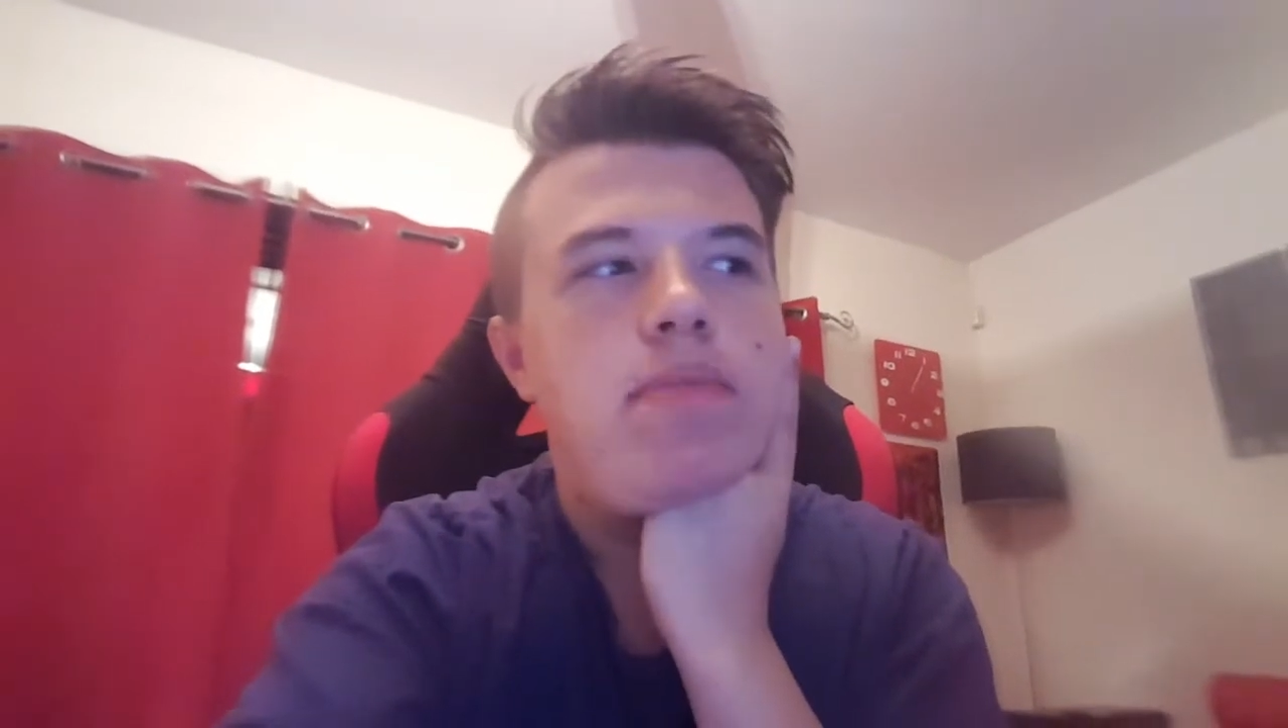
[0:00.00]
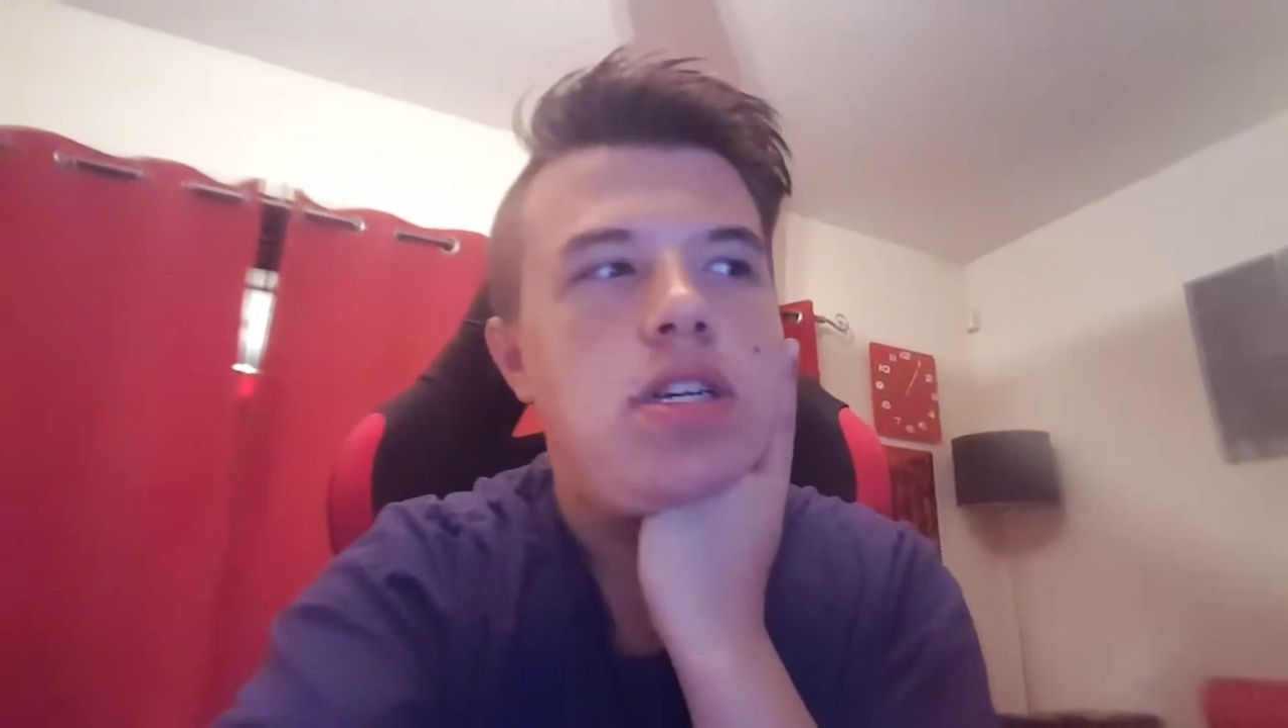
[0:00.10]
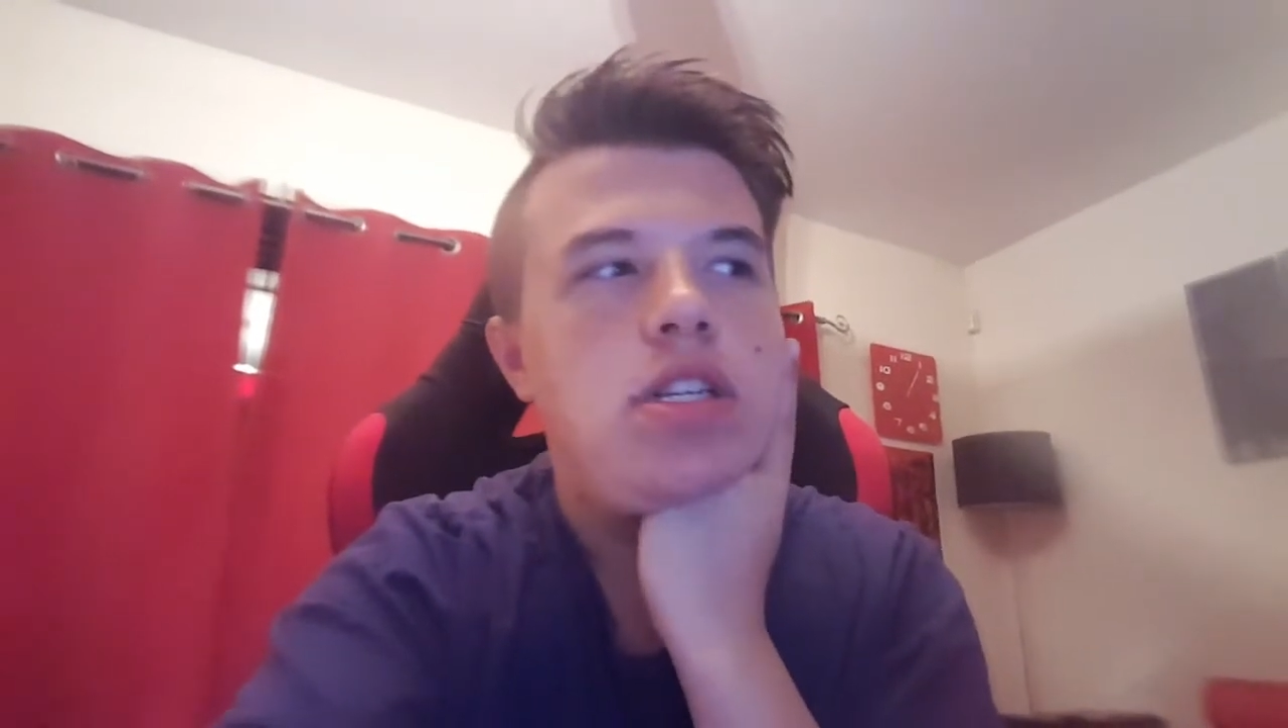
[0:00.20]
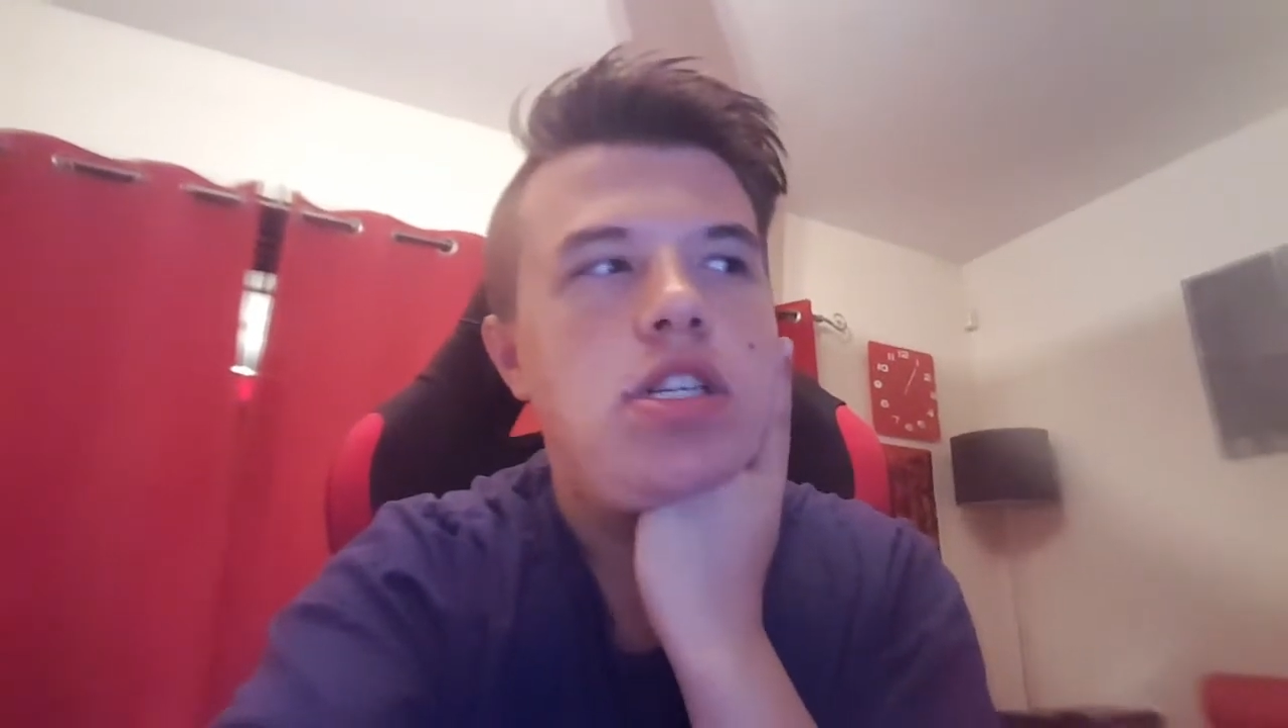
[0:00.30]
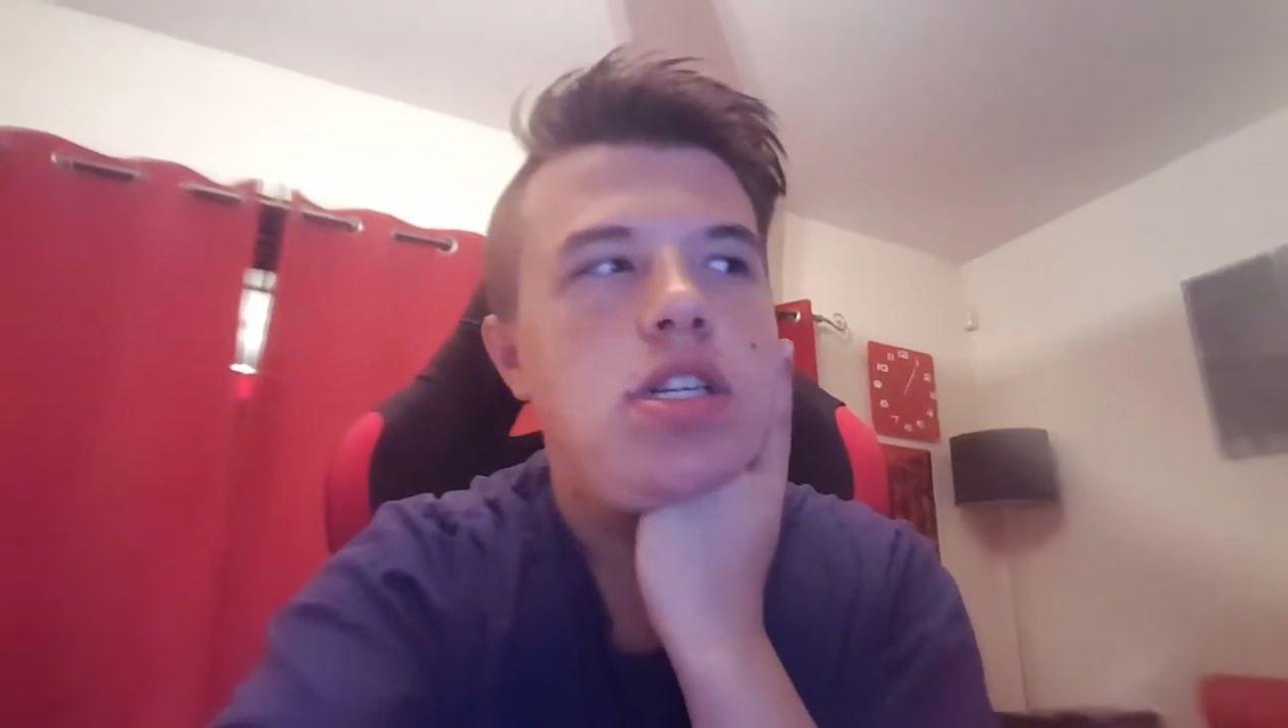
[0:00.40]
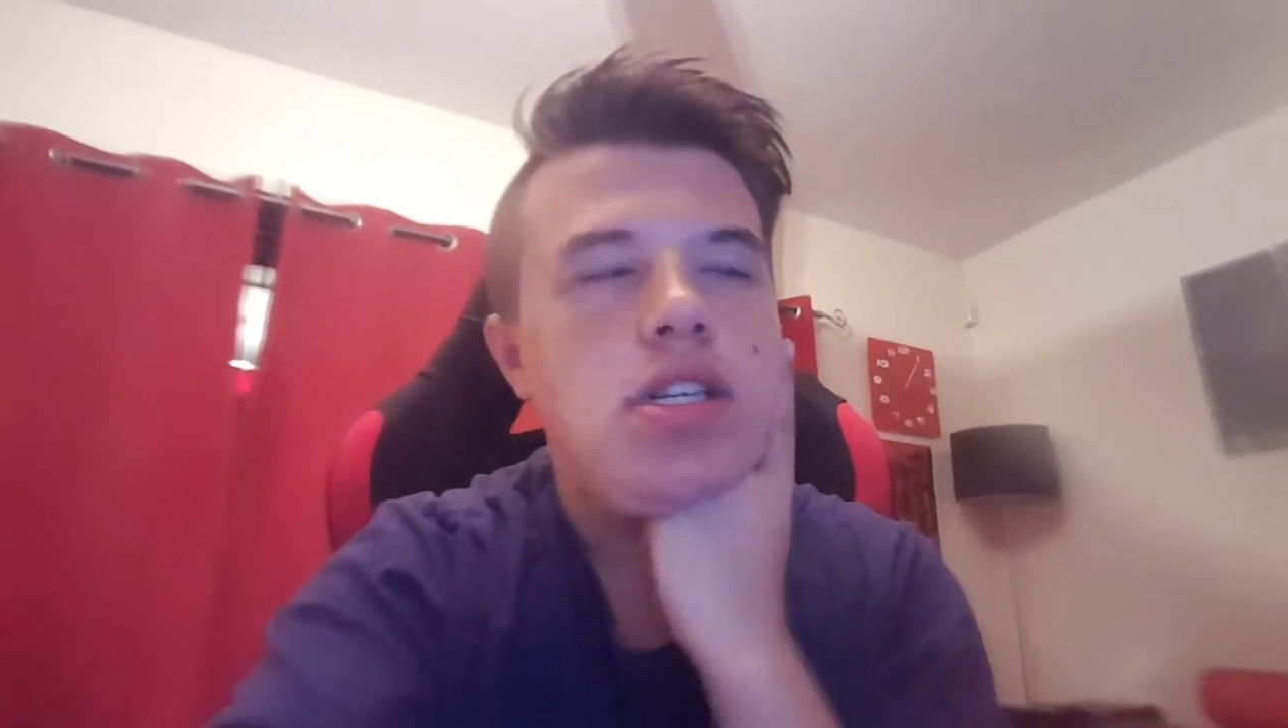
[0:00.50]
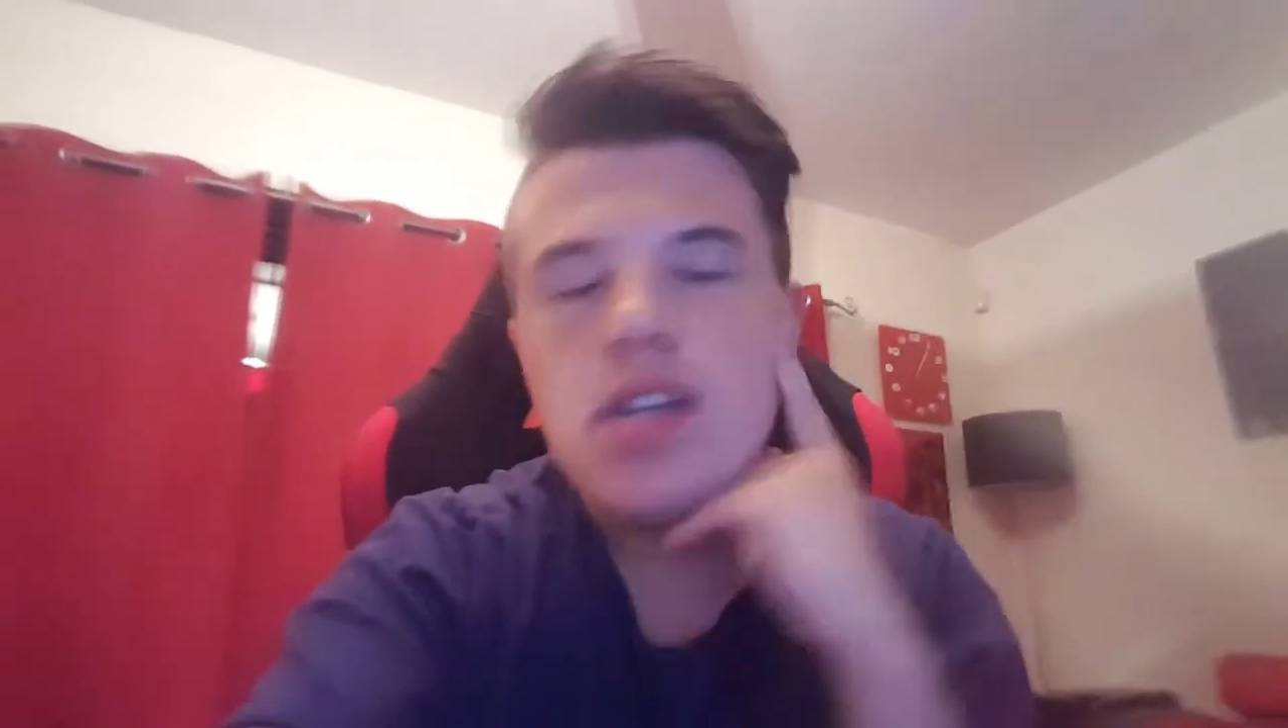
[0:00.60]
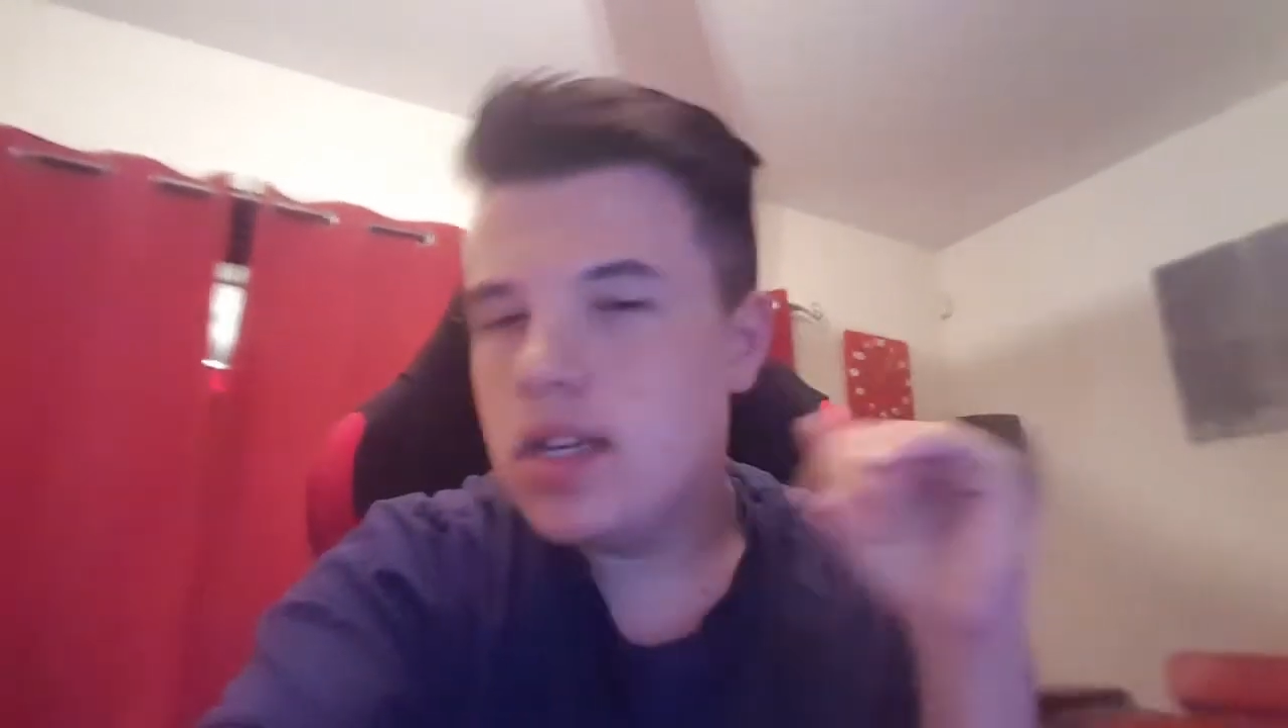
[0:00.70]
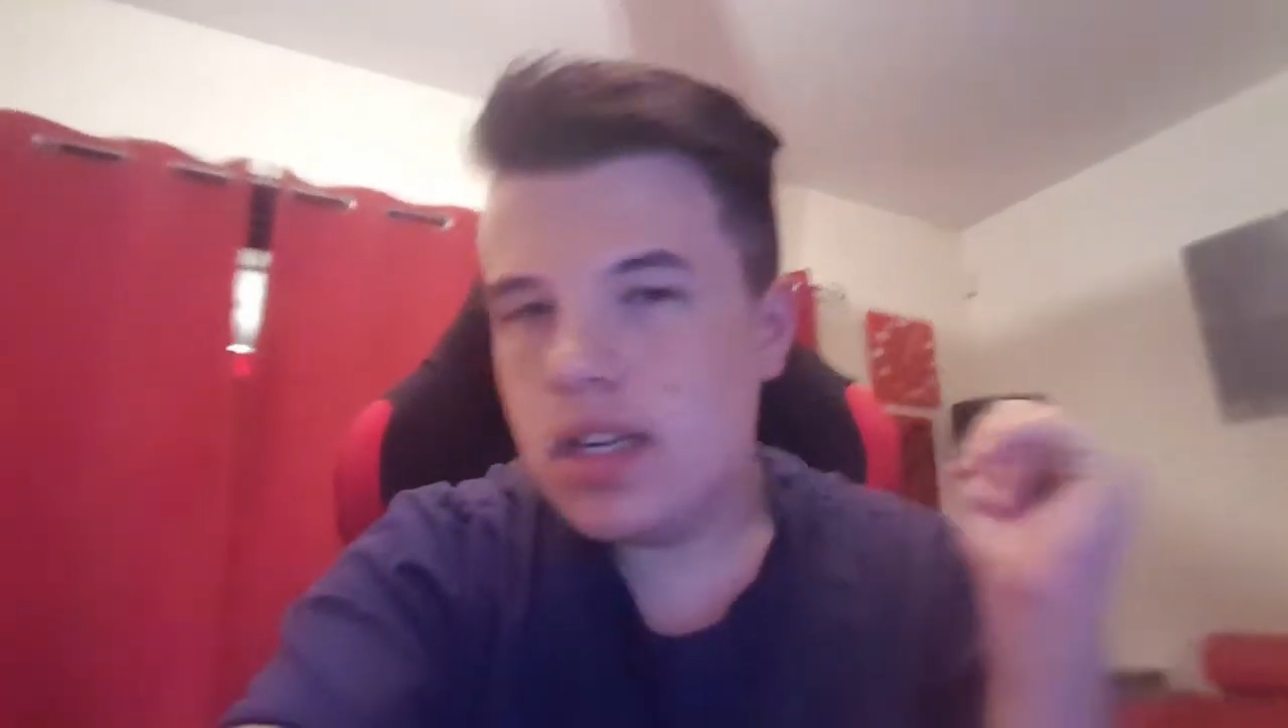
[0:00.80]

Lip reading: much.